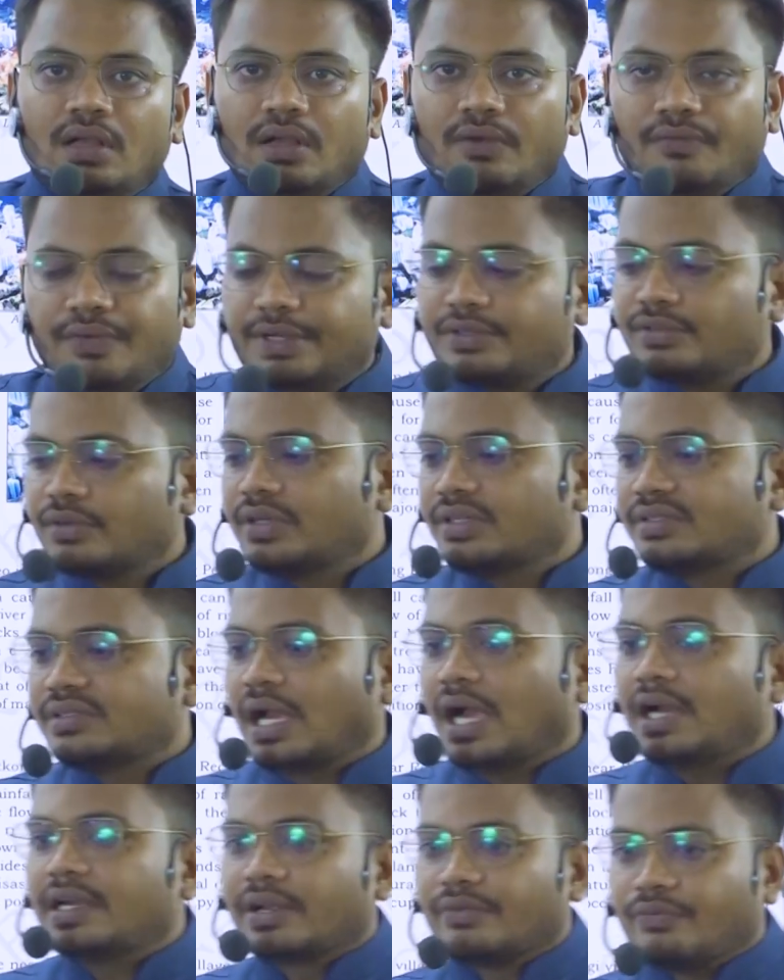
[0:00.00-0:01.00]
we should
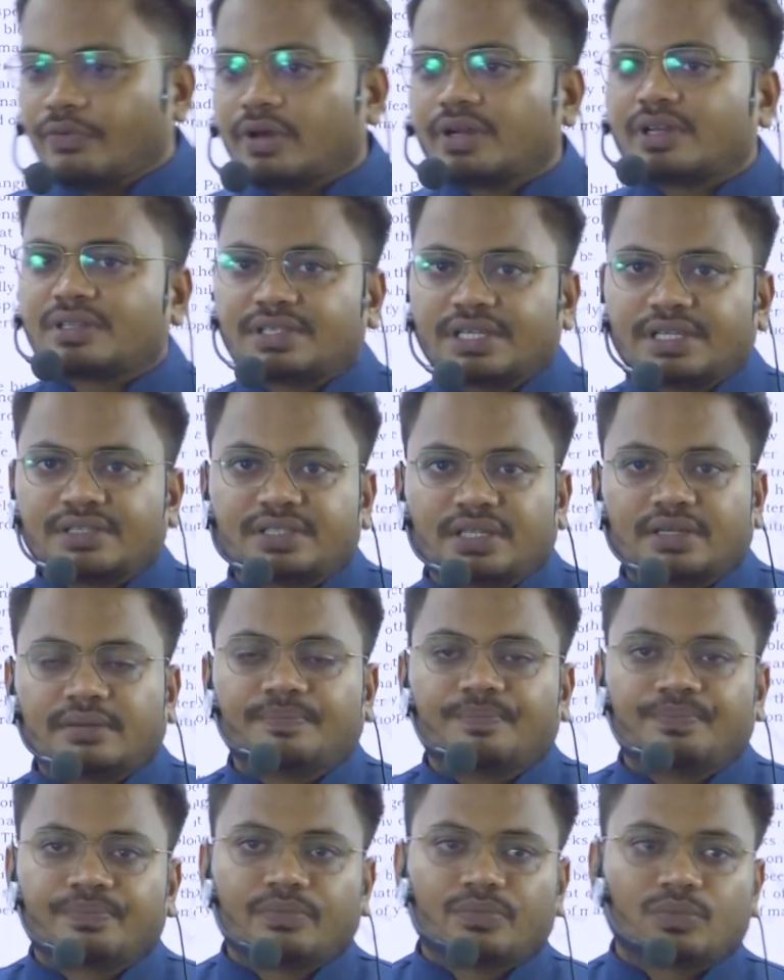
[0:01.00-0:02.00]
start afforestation.
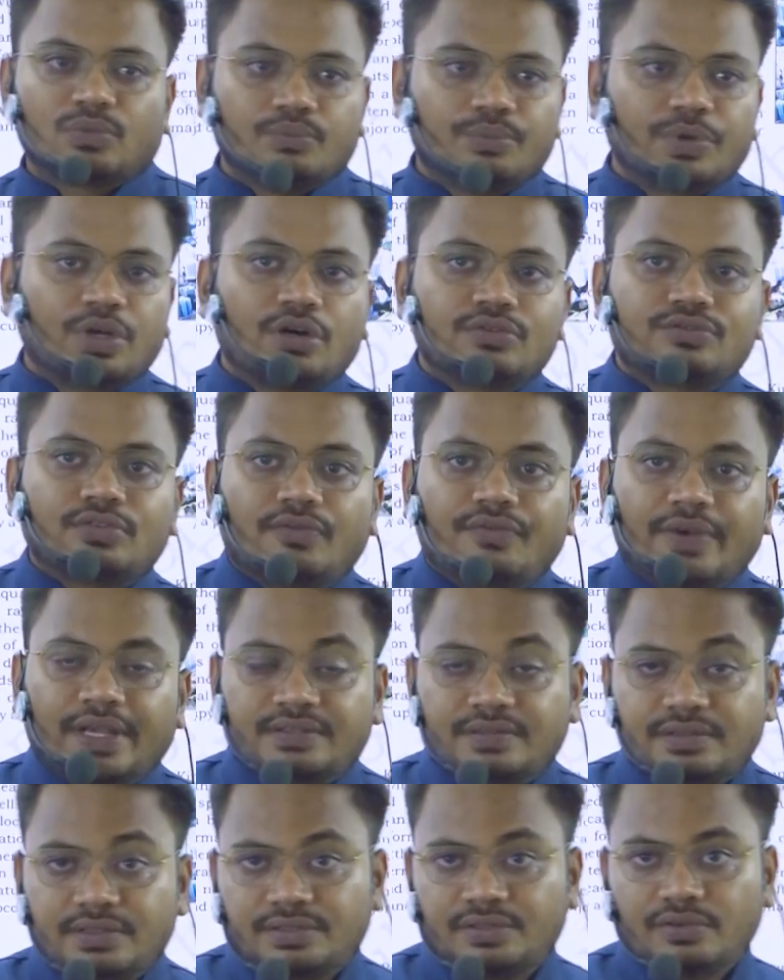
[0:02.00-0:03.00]
Because of
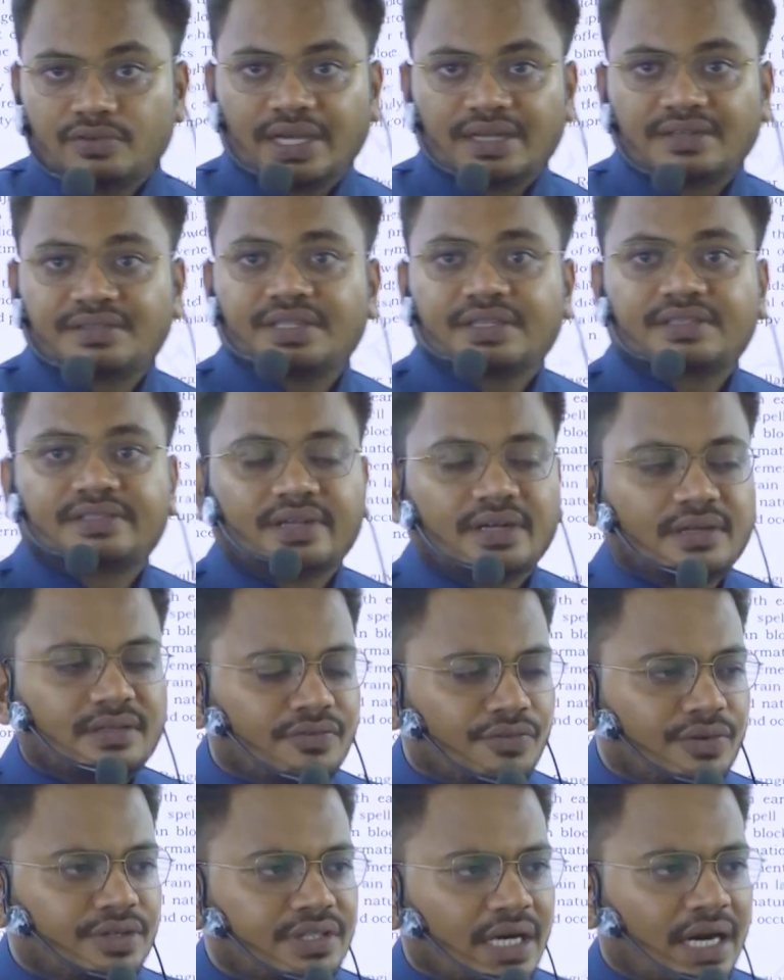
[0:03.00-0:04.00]
excessive
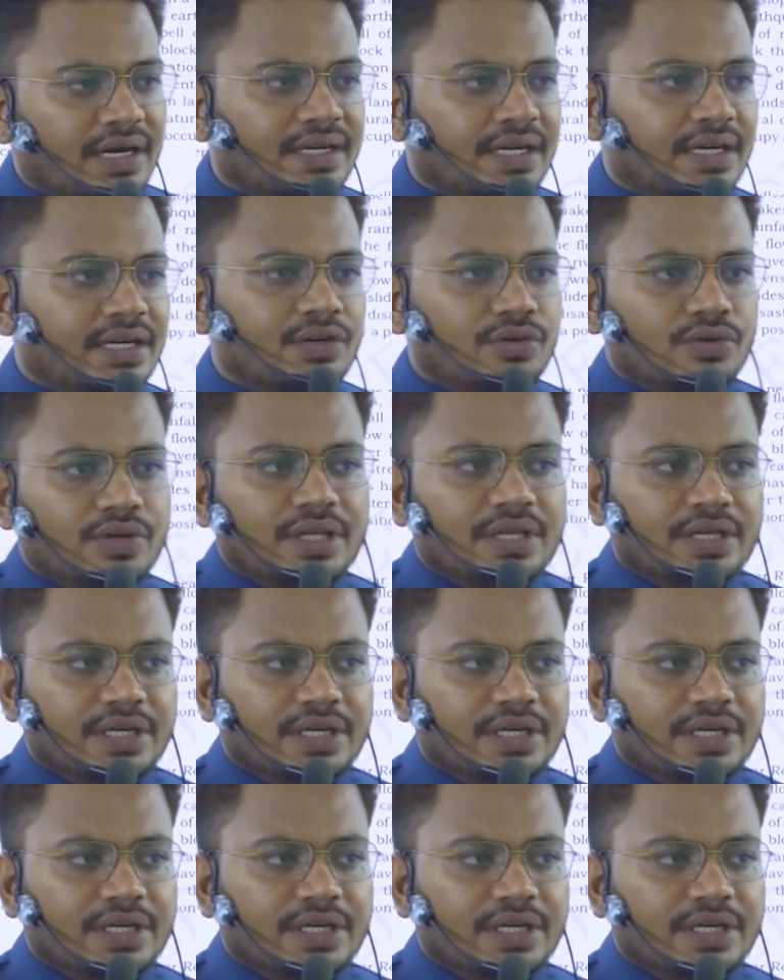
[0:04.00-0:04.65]
constructions, we started doing